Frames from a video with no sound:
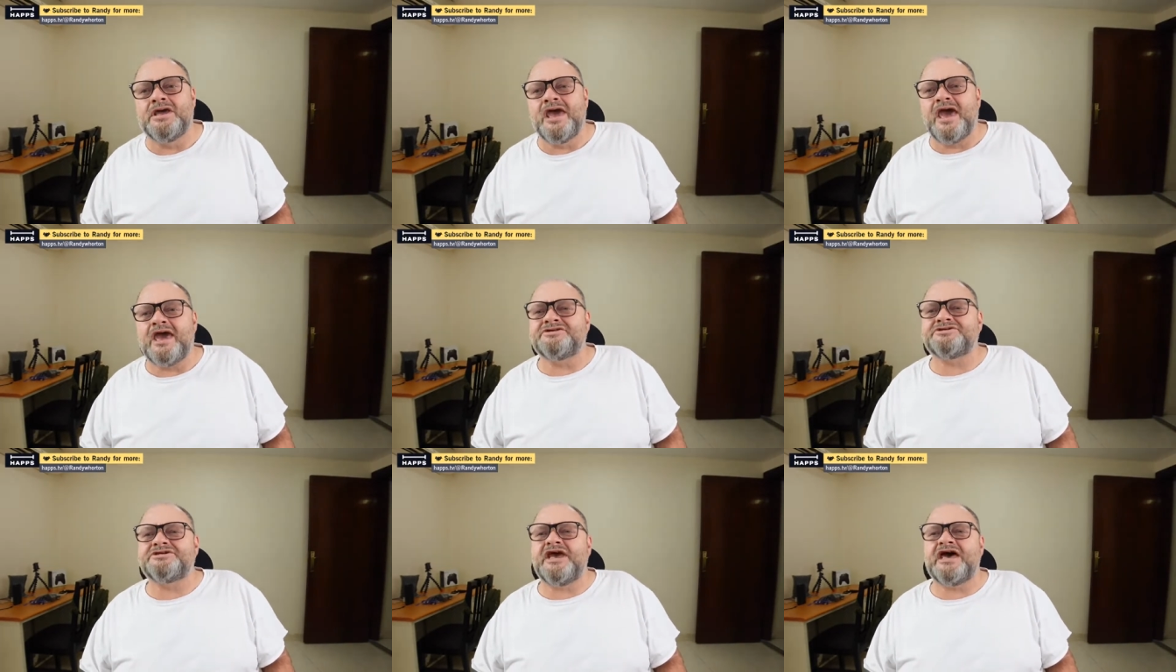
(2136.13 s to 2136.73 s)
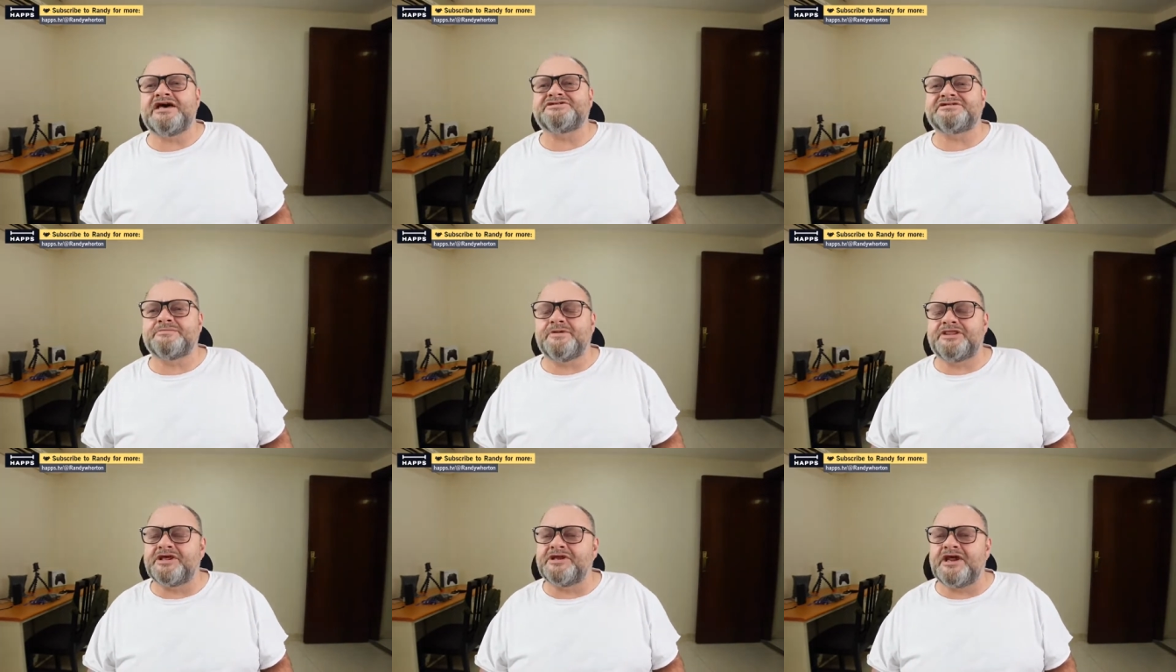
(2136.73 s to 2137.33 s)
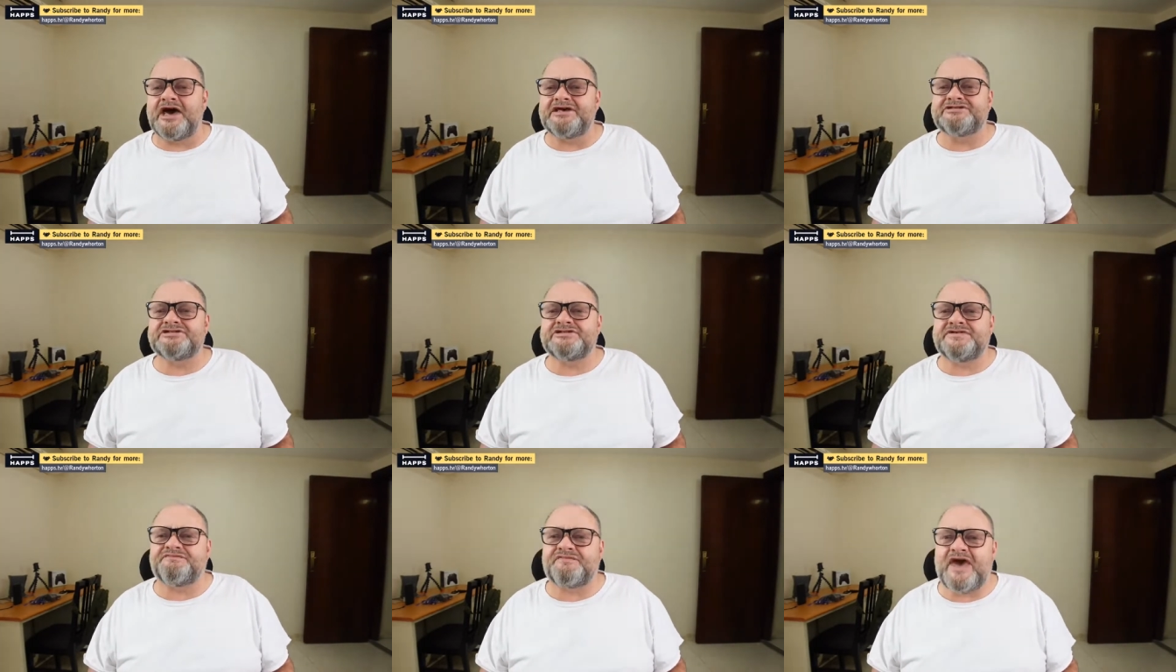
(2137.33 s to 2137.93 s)
and she has some of the
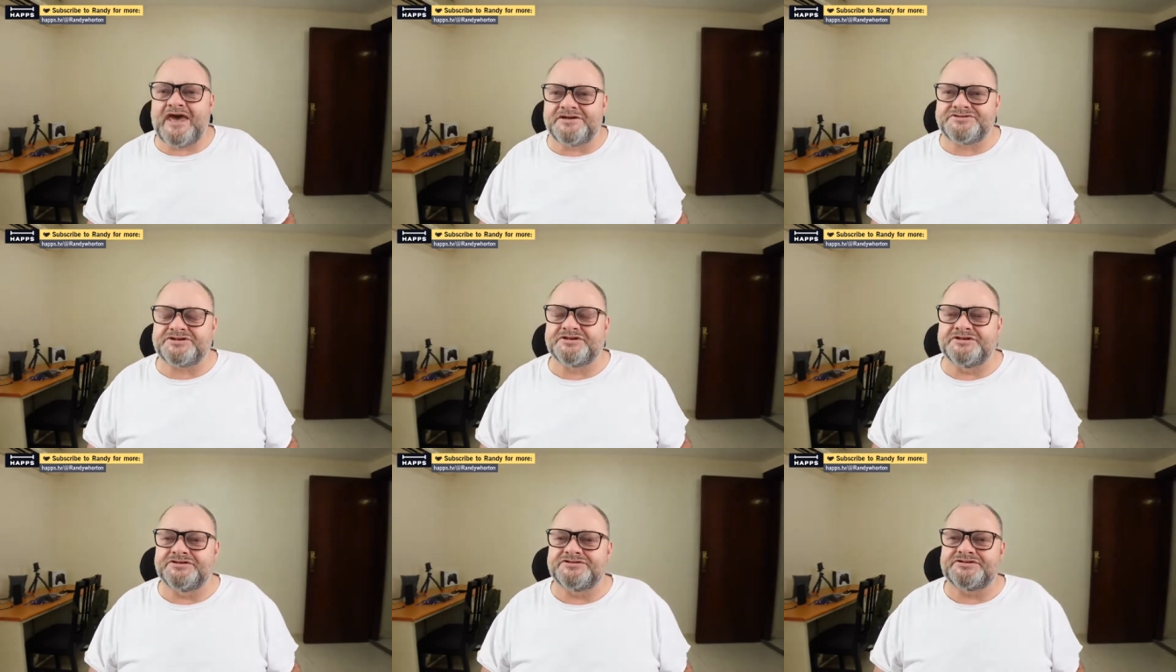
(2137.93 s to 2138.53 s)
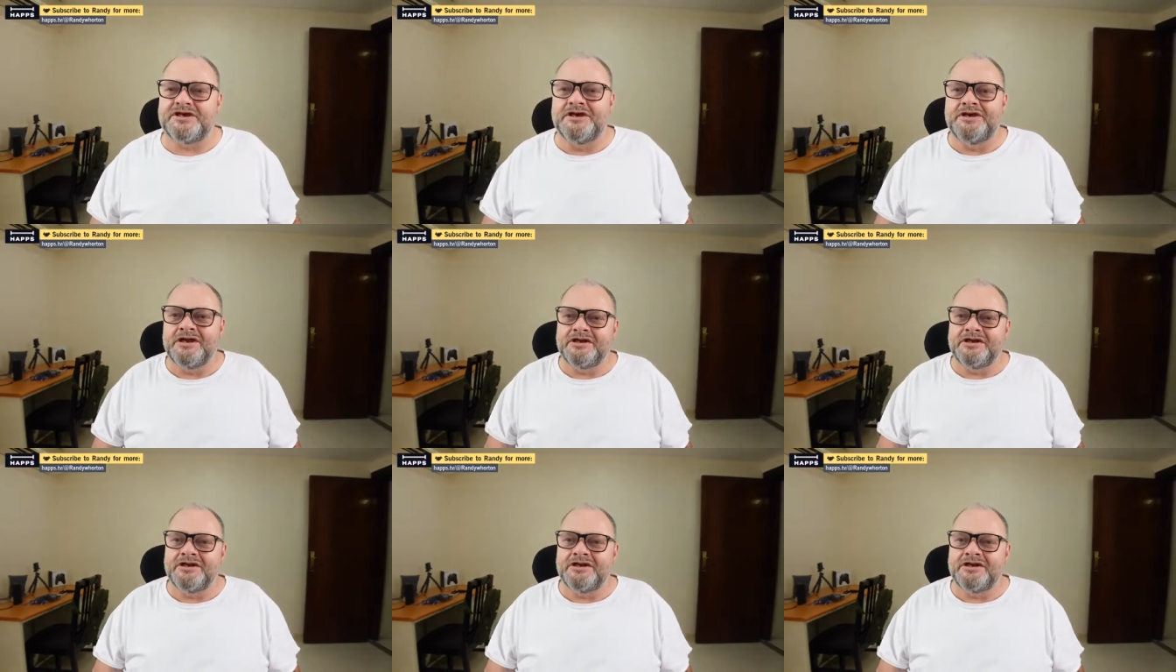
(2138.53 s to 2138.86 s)
nicest fashions.